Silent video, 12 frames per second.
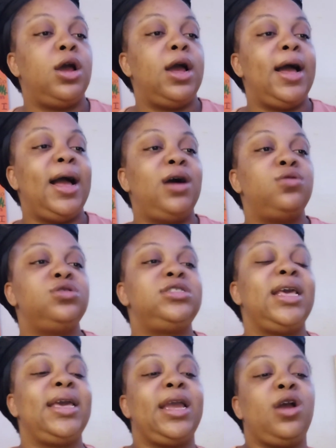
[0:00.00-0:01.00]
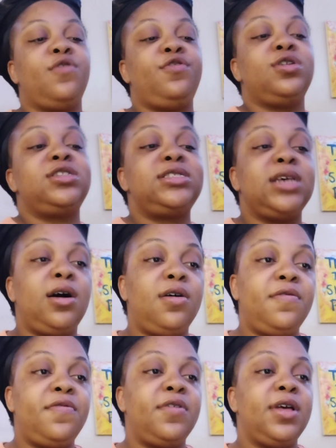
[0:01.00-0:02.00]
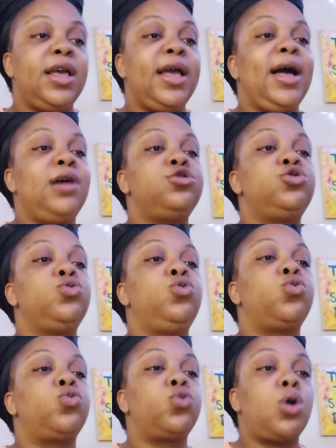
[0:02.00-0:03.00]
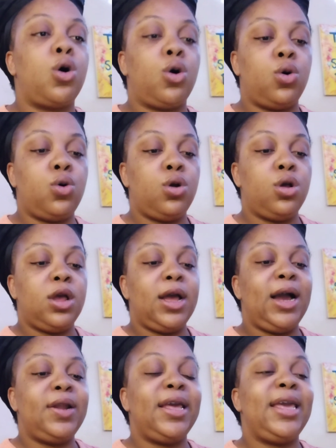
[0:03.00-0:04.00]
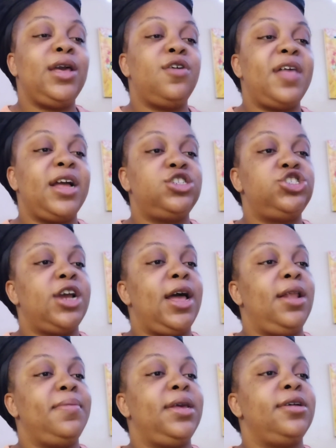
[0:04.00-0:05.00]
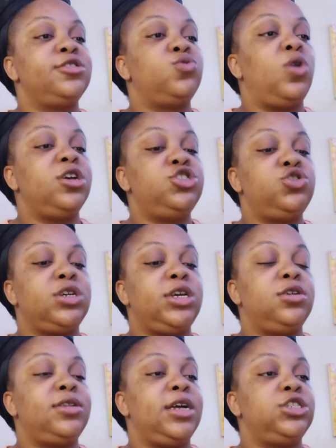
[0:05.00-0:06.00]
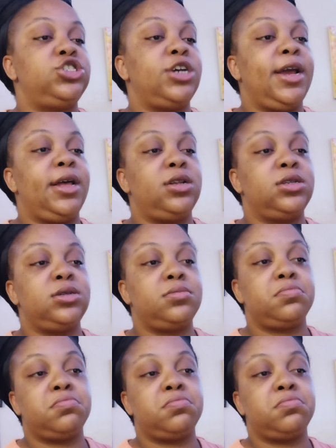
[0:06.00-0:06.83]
how to take care of yourself, how to grow, how to heal that child. Because once you heal that child,